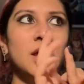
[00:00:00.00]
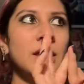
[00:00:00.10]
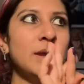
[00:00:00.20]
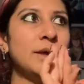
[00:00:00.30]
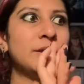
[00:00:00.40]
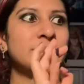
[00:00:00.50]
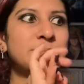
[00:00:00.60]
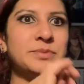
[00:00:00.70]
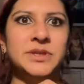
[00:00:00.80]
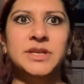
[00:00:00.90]
and
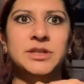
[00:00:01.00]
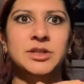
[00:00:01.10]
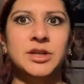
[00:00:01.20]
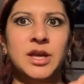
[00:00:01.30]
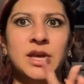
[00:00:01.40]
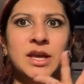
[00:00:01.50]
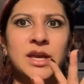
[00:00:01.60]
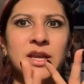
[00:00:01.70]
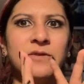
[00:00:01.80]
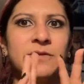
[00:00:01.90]
Bleach,
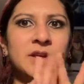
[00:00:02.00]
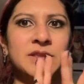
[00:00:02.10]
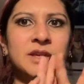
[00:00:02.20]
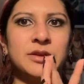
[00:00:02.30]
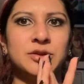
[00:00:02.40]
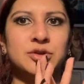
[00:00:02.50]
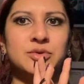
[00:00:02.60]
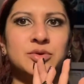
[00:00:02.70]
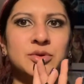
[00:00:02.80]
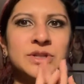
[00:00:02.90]
and I forgot the other 2
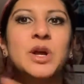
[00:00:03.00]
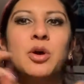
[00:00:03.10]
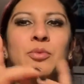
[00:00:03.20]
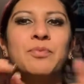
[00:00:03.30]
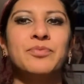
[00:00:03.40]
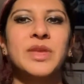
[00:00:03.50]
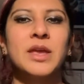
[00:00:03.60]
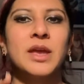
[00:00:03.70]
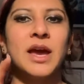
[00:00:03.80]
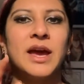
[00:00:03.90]
stories. Oh,
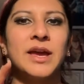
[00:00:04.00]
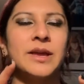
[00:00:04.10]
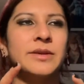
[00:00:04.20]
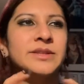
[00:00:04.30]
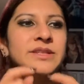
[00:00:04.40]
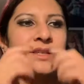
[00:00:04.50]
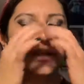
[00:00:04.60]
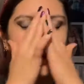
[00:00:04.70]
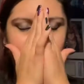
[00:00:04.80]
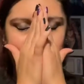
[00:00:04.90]
I did
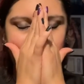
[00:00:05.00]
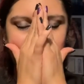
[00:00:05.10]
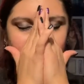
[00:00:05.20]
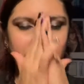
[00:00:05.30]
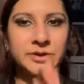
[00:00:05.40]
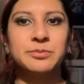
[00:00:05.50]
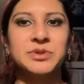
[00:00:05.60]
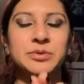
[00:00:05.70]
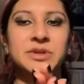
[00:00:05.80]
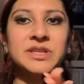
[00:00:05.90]
a crossover
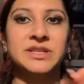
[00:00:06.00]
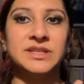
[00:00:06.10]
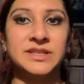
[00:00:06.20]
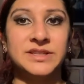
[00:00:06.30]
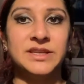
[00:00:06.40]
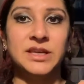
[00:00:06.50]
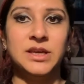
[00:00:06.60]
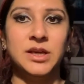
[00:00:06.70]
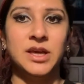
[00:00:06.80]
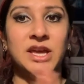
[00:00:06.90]
between Disney
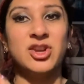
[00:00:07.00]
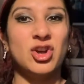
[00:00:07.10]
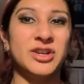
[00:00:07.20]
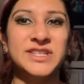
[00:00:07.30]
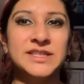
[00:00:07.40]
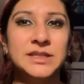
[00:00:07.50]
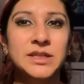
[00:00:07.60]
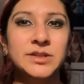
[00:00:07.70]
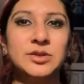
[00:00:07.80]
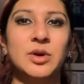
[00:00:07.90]
and
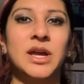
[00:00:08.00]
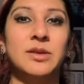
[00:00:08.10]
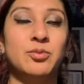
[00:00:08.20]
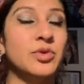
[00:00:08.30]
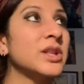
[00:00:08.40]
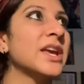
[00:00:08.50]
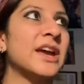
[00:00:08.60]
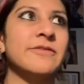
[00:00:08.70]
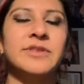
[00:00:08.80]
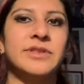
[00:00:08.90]
non-Disney, so I really
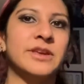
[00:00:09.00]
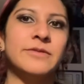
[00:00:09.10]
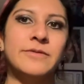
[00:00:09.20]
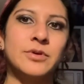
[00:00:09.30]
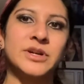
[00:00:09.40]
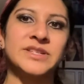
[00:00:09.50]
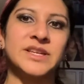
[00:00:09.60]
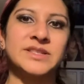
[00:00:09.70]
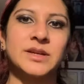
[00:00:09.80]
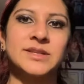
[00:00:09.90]
have a thing for, because I
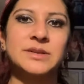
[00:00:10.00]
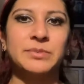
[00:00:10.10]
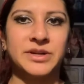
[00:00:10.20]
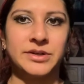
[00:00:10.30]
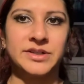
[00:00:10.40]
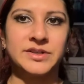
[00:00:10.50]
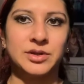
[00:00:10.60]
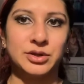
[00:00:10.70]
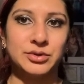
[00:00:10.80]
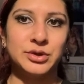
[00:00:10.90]
saw some parodies
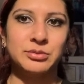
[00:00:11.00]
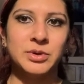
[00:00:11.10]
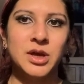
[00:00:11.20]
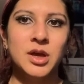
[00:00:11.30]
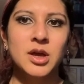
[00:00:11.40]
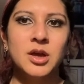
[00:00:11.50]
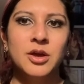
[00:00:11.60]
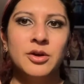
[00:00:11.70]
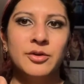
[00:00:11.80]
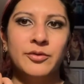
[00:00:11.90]
on YouTube
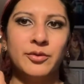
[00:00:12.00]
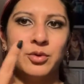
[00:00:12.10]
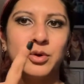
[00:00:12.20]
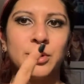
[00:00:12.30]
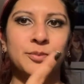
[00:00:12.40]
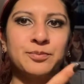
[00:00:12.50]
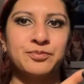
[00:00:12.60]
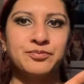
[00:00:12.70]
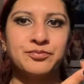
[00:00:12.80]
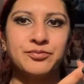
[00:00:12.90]
for
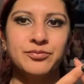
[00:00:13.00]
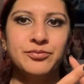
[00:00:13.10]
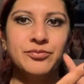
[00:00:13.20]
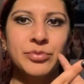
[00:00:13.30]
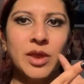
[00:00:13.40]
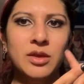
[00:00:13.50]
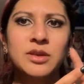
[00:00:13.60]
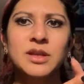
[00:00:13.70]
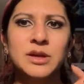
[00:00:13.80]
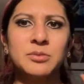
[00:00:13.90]

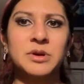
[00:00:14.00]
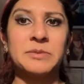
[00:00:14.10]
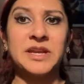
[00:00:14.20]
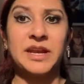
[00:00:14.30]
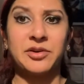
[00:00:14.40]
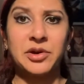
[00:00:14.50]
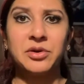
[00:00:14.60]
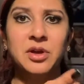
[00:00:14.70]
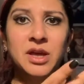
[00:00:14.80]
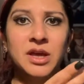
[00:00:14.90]
The Little Mermaid
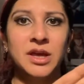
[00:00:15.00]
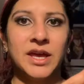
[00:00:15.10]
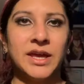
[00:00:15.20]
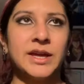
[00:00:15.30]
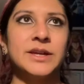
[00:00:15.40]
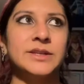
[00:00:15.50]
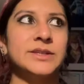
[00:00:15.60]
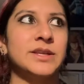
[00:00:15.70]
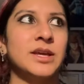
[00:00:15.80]
Ariel and